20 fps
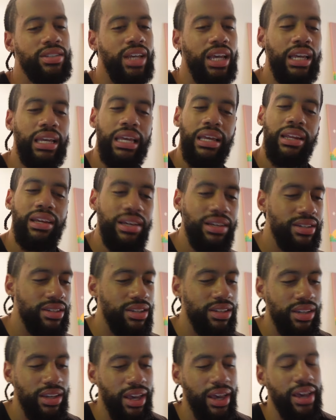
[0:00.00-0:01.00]
Take it
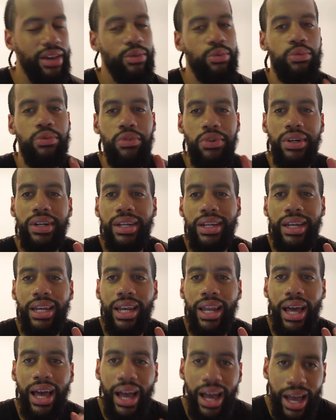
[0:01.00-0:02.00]
easy and
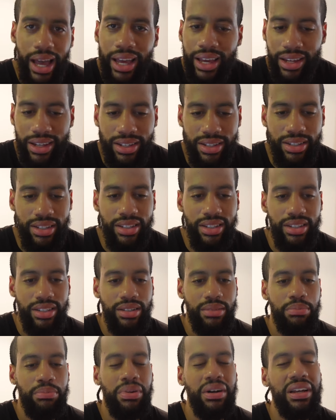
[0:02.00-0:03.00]
relax,
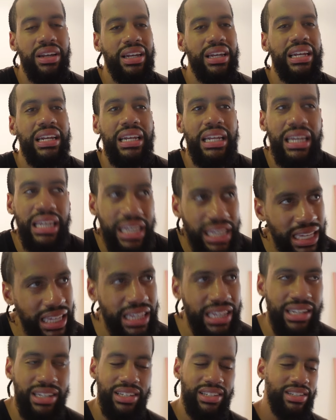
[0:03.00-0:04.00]

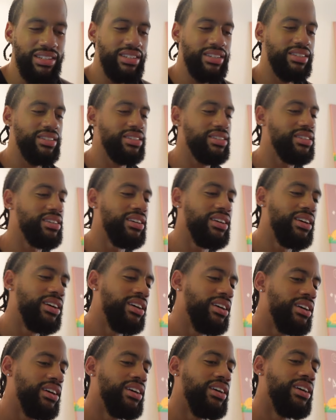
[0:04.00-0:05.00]
please.
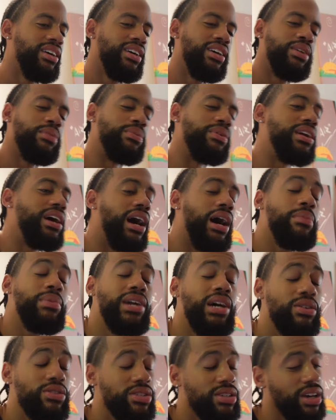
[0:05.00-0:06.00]
But now nah, I've been
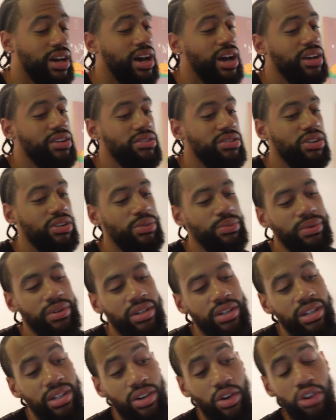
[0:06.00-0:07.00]
outside, you know, but
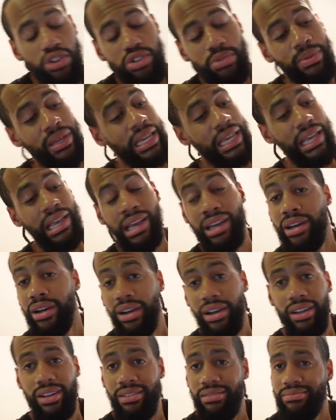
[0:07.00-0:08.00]
also been eating
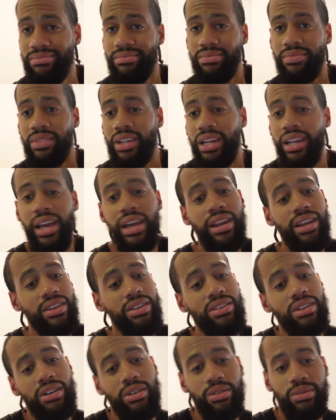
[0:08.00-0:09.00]
good. Atlanta,
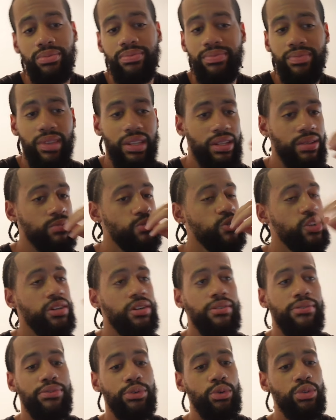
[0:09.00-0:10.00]
you know,
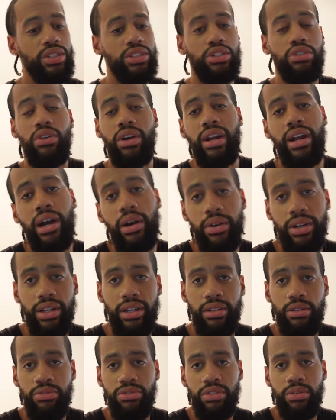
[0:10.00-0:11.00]
food is great out here.
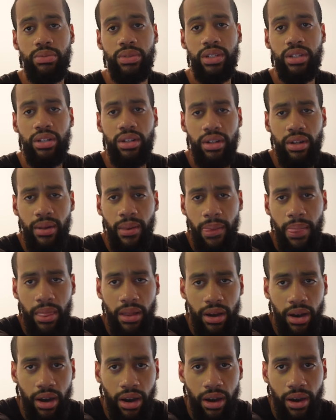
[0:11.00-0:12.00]
You feel me?
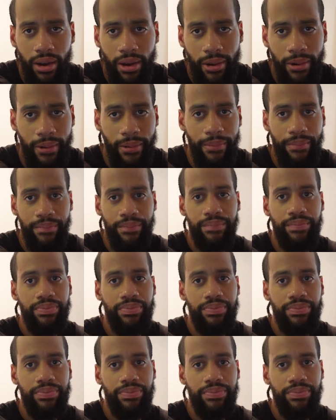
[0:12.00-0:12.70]
Um,